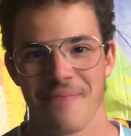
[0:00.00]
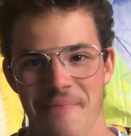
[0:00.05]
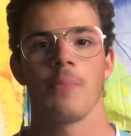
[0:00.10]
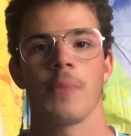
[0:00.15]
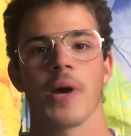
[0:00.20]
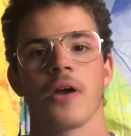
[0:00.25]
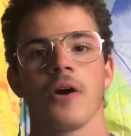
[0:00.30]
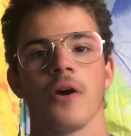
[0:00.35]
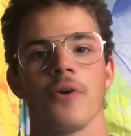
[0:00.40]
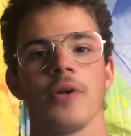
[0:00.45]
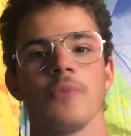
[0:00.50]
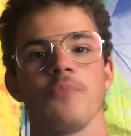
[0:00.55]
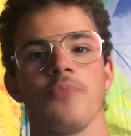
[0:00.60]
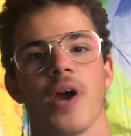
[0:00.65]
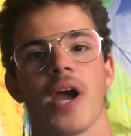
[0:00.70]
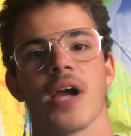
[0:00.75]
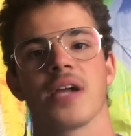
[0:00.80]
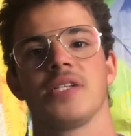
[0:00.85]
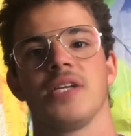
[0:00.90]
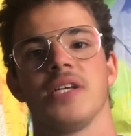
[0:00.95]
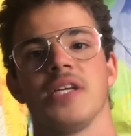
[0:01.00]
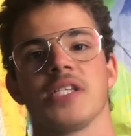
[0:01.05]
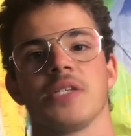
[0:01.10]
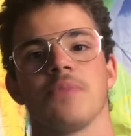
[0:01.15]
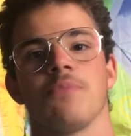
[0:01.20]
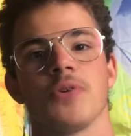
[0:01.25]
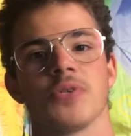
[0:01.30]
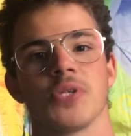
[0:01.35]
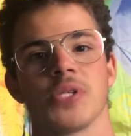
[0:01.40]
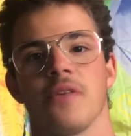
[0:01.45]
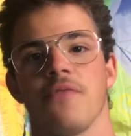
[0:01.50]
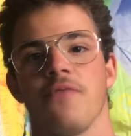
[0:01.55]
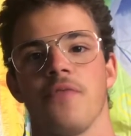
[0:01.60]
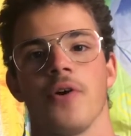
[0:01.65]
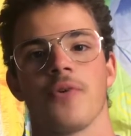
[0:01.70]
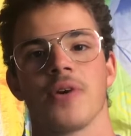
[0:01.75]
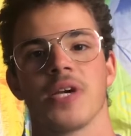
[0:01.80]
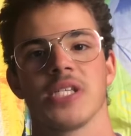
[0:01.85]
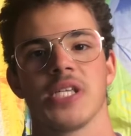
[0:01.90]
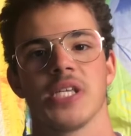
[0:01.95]
My current practice mostly
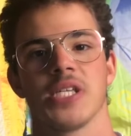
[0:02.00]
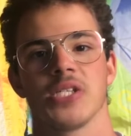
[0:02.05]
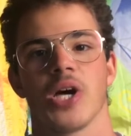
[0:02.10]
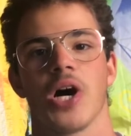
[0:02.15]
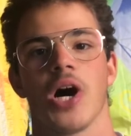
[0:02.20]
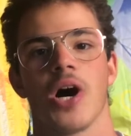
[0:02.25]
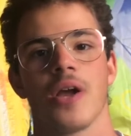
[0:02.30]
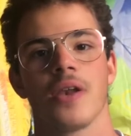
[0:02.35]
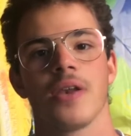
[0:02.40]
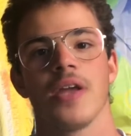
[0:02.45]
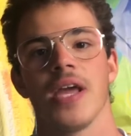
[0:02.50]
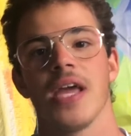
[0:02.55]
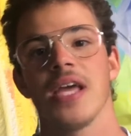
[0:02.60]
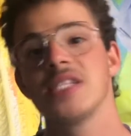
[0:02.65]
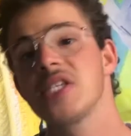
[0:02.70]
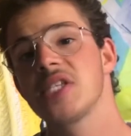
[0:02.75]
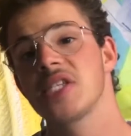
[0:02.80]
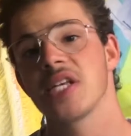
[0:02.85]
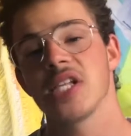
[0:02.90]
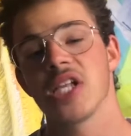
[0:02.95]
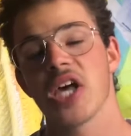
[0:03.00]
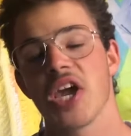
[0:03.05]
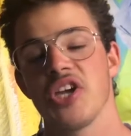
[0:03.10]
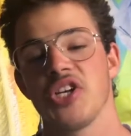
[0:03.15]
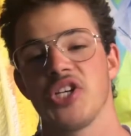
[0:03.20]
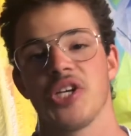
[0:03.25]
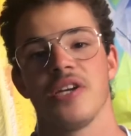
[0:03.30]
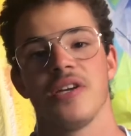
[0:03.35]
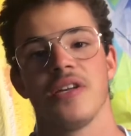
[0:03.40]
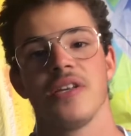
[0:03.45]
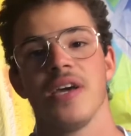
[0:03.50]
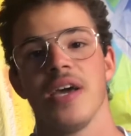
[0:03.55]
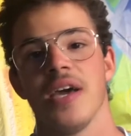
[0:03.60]
focuses on installation,